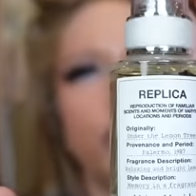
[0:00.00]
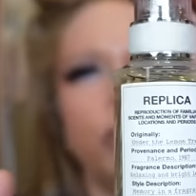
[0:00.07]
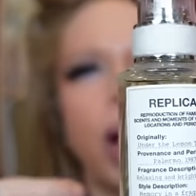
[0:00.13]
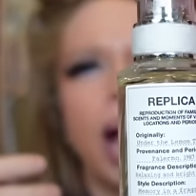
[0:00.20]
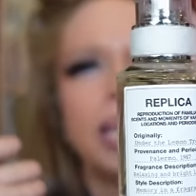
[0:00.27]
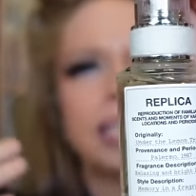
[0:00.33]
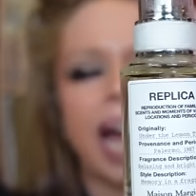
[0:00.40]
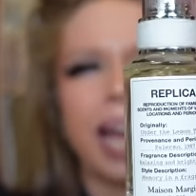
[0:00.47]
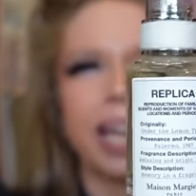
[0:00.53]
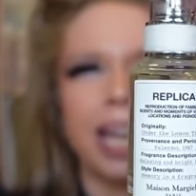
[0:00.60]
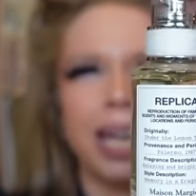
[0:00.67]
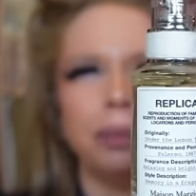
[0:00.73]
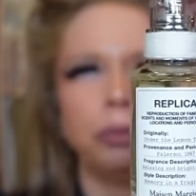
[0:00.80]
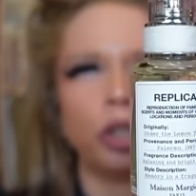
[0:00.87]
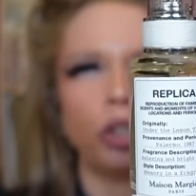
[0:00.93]
You guys, I
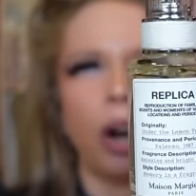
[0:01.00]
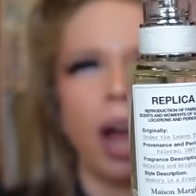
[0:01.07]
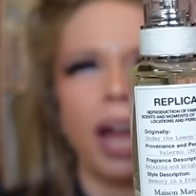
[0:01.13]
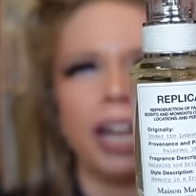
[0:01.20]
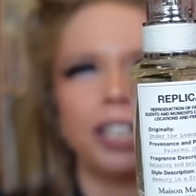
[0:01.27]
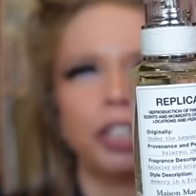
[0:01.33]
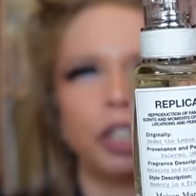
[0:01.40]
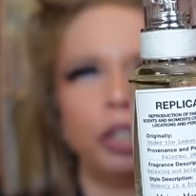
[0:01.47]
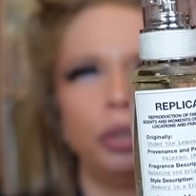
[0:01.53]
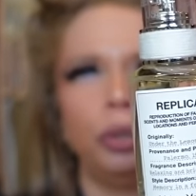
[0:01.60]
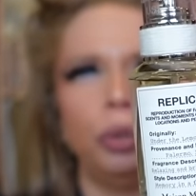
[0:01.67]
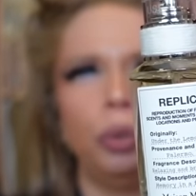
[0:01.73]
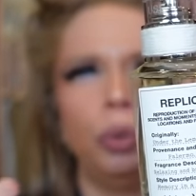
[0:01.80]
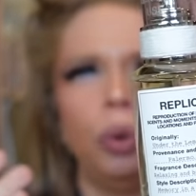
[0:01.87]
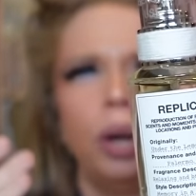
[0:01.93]
keep trying
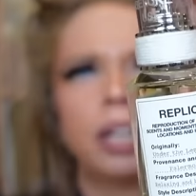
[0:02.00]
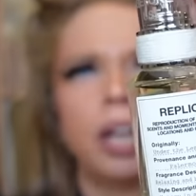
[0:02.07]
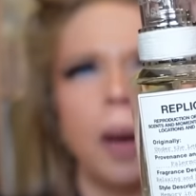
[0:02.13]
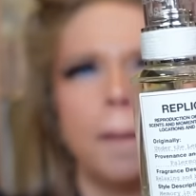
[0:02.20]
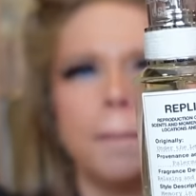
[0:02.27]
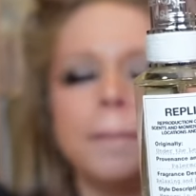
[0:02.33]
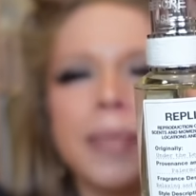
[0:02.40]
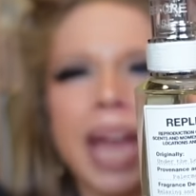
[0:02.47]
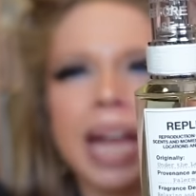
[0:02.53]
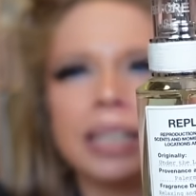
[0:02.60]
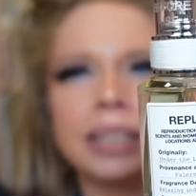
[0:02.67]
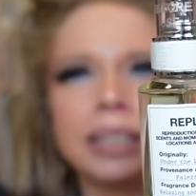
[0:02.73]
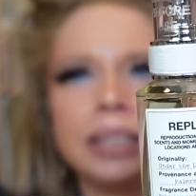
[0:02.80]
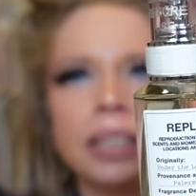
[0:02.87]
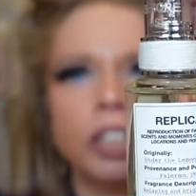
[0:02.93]
to
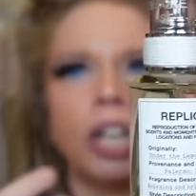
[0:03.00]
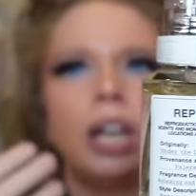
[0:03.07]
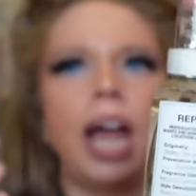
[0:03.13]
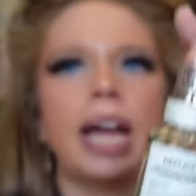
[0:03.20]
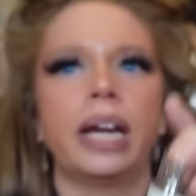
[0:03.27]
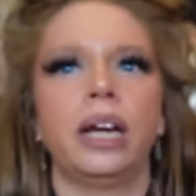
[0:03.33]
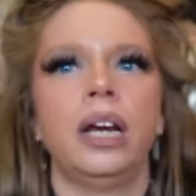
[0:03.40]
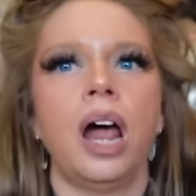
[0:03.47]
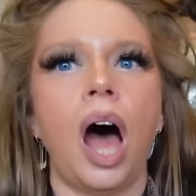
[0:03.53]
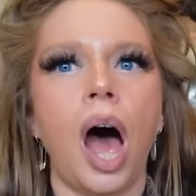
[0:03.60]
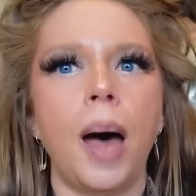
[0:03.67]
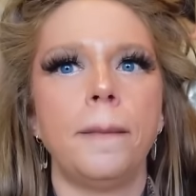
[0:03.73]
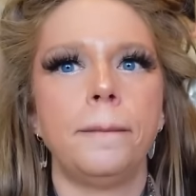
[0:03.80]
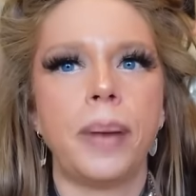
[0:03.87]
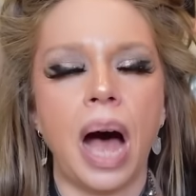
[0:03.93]
commit to like
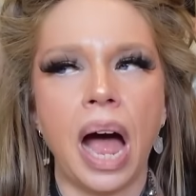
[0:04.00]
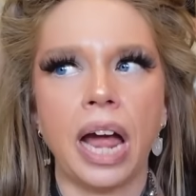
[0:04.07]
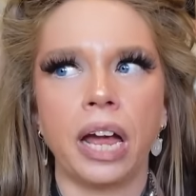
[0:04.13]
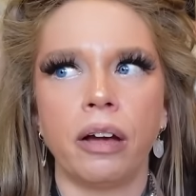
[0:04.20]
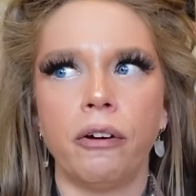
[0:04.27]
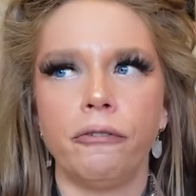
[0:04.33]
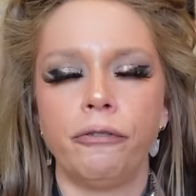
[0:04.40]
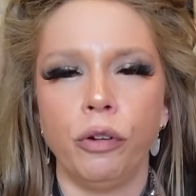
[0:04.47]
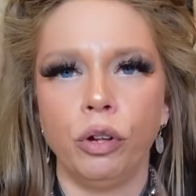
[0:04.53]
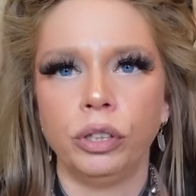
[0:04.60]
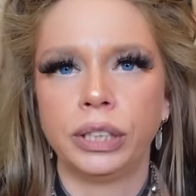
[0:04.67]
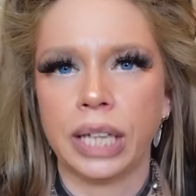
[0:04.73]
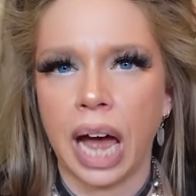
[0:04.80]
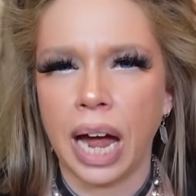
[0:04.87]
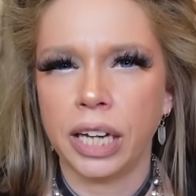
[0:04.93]
not buying
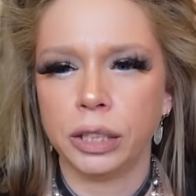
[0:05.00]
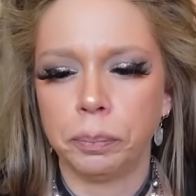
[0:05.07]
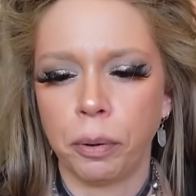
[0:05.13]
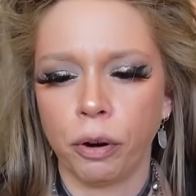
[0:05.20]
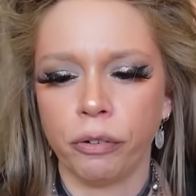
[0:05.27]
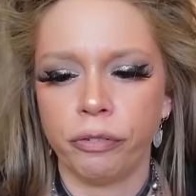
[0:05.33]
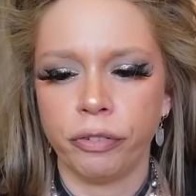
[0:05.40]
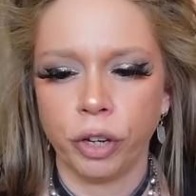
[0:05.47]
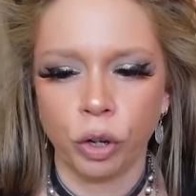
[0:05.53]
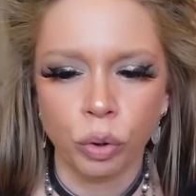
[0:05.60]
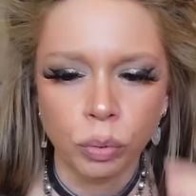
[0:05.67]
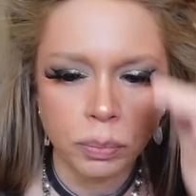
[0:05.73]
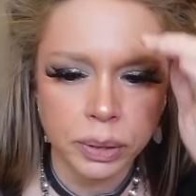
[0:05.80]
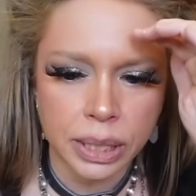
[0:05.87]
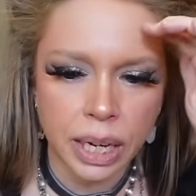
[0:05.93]
full-size
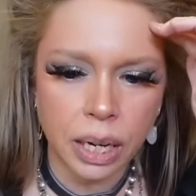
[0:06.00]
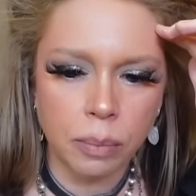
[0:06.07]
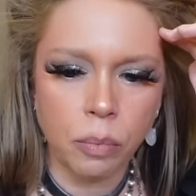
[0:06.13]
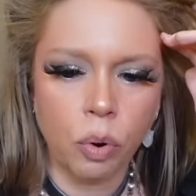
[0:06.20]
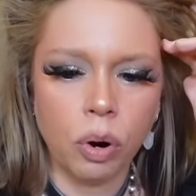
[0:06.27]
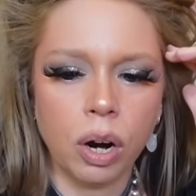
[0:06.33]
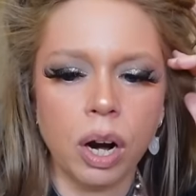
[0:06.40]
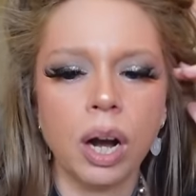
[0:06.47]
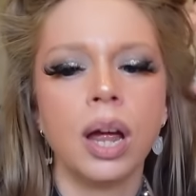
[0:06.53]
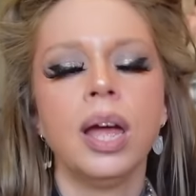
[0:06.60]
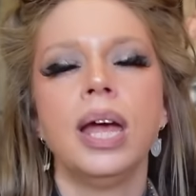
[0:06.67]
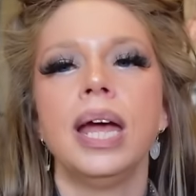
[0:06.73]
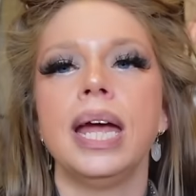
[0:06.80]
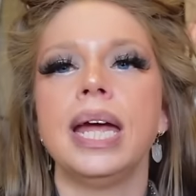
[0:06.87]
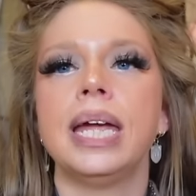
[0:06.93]
perfumes anymore
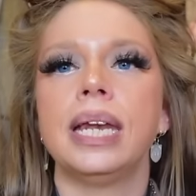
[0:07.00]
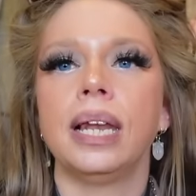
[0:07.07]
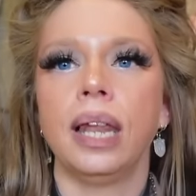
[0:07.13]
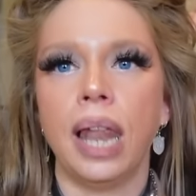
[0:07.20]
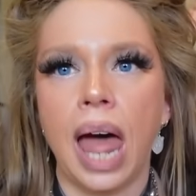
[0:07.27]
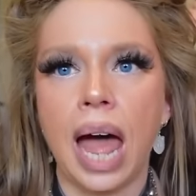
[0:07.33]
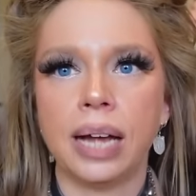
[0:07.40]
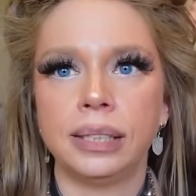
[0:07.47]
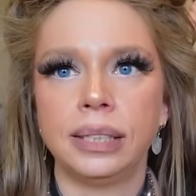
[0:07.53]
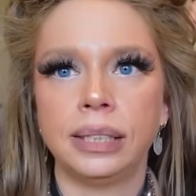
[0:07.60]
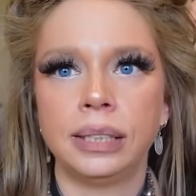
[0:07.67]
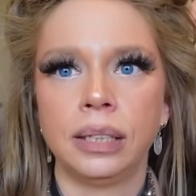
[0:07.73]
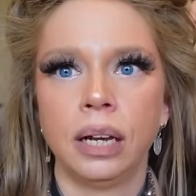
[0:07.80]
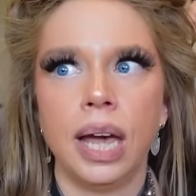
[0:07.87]
unless